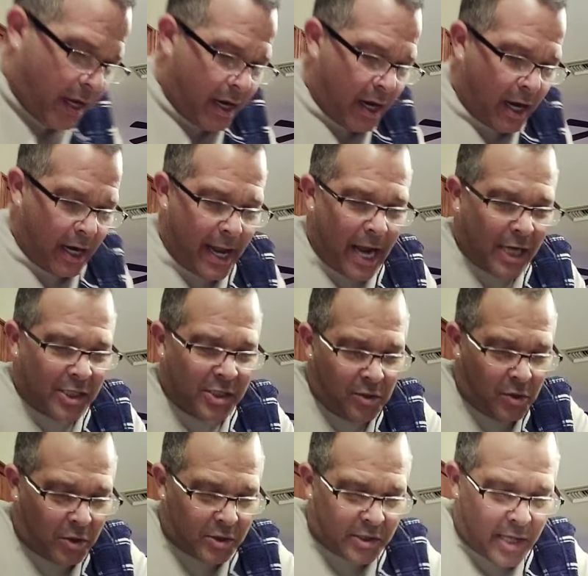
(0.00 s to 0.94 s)
It actually
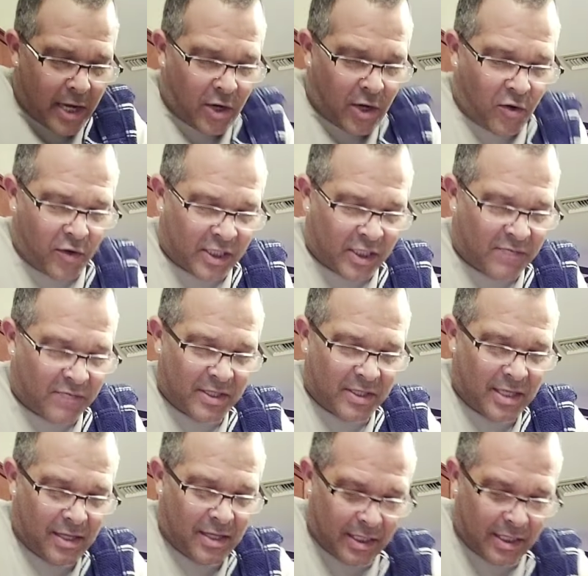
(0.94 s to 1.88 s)
looks like
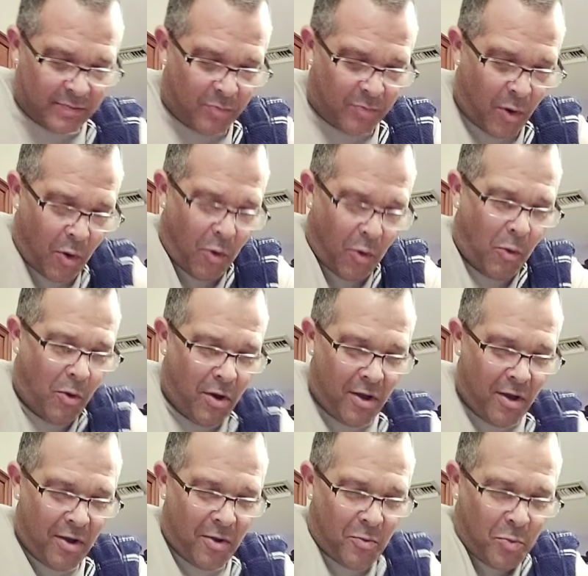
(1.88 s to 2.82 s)
Christmas in this bowl.
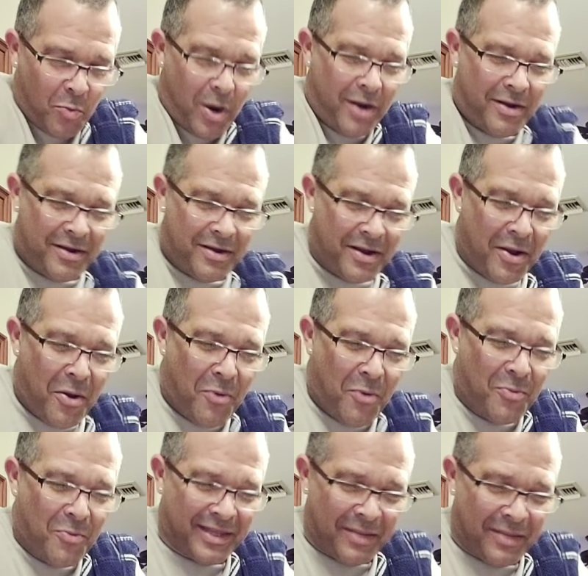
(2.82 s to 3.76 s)

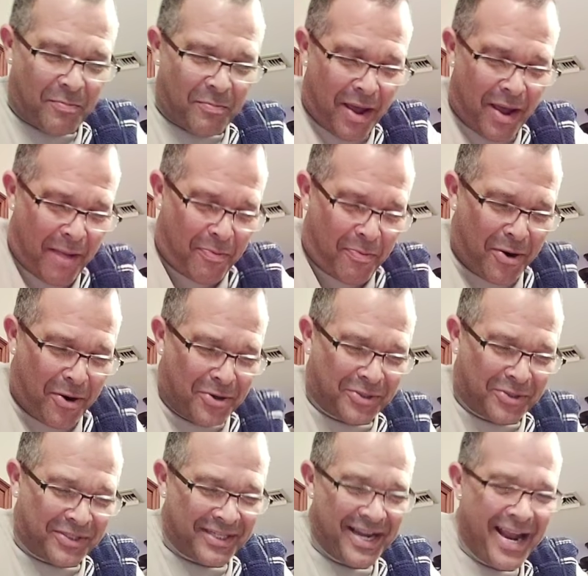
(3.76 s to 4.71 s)
With the
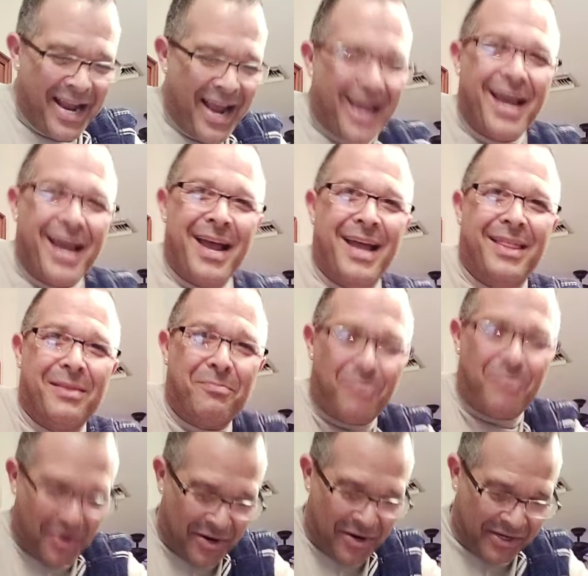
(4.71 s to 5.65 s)
peppers and the
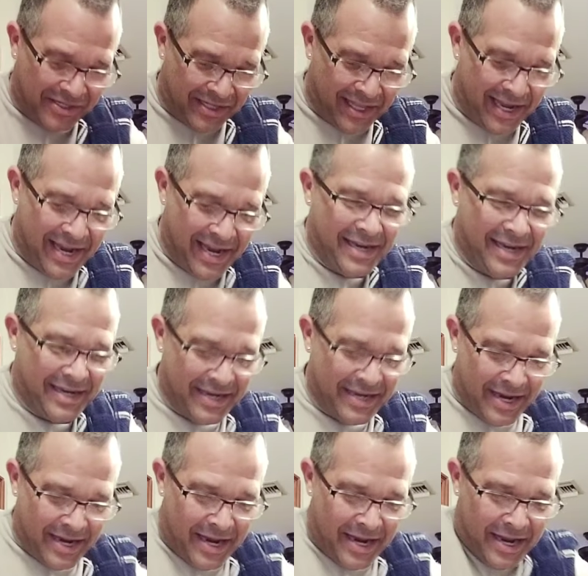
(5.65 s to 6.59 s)
parsley.
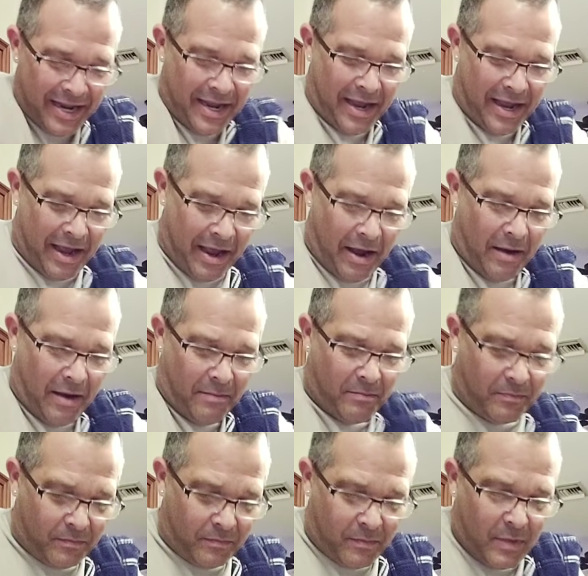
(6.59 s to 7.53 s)

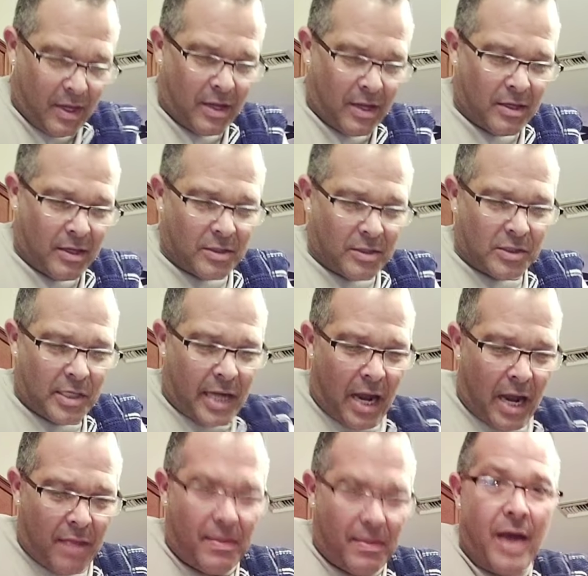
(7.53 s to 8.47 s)
So
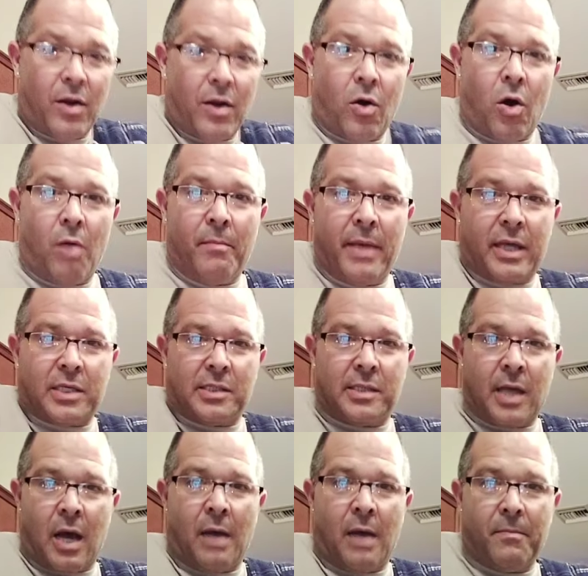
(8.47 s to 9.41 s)
getting that all
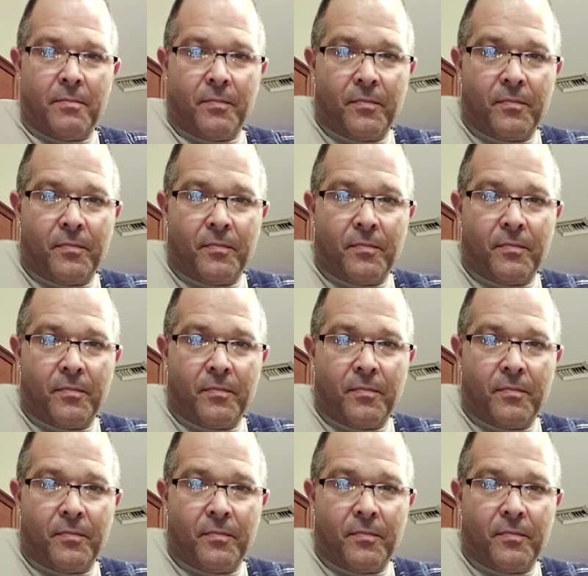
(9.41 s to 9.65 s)
mixed up.